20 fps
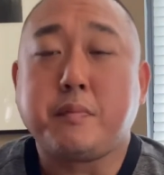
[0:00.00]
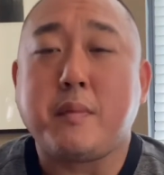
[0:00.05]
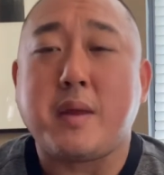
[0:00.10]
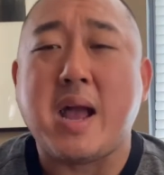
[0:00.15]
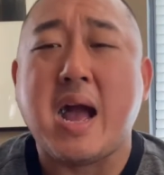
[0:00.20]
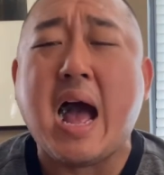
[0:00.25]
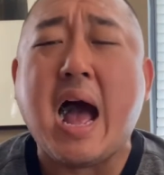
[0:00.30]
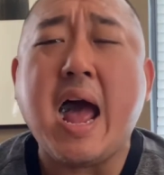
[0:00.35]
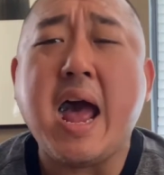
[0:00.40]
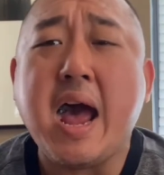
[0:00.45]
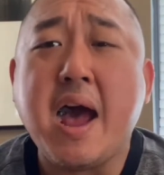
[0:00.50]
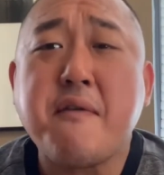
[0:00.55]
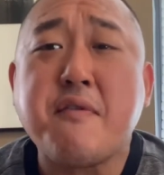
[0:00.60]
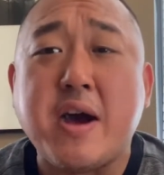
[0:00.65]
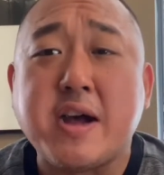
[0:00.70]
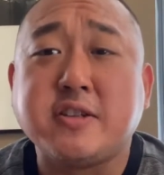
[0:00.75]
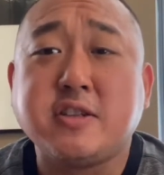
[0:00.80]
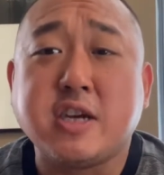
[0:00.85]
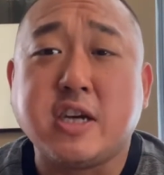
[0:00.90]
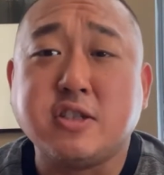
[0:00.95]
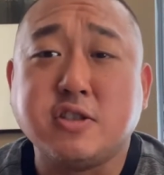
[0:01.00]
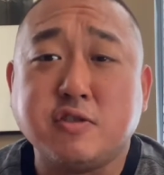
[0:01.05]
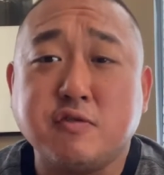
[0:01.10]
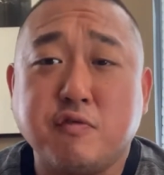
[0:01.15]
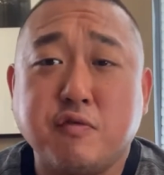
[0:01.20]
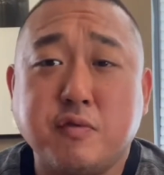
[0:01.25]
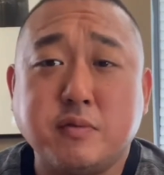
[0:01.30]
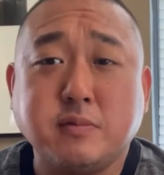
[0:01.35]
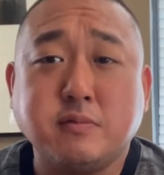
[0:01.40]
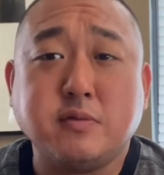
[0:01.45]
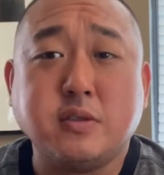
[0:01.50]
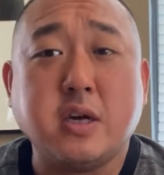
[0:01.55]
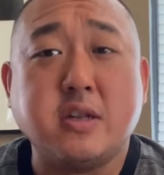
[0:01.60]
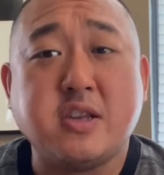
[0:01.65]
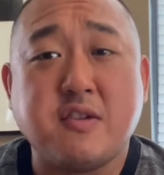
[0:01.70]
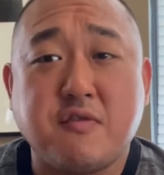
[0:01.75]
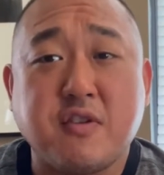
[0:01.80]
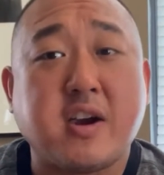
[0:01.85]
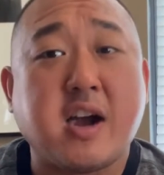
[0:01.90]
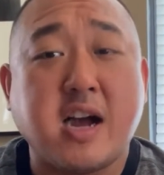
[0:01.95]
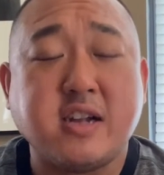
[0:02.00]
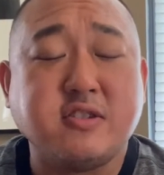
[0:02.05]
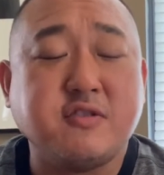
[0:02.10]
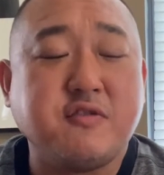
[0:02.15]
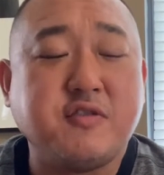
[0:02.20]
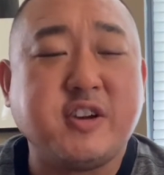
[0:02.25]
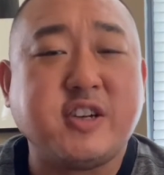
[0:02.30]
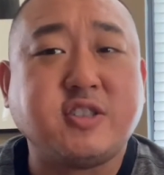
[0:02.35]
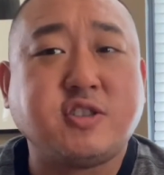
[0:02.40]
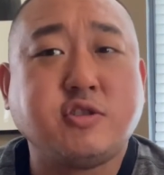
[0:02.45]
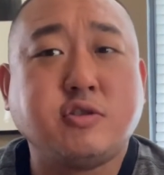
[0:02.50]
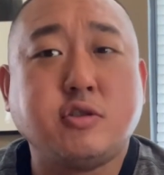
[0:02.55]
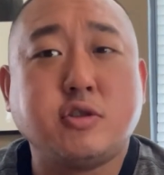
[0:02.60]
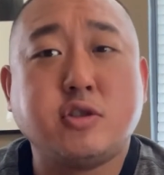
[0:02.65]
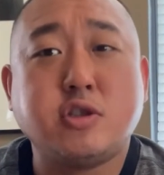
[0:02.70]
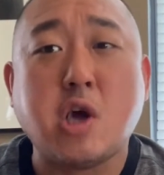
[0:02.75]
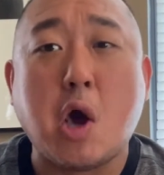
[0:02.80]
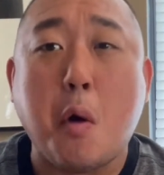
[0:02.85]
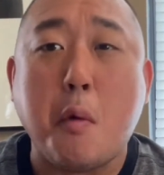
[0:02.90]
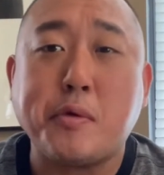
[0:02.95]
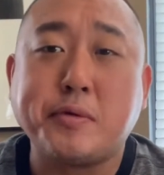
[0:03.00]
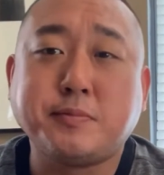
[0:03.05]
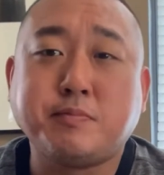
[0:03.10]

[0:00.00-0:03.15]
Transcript: I have had tons of different kinds of fish, so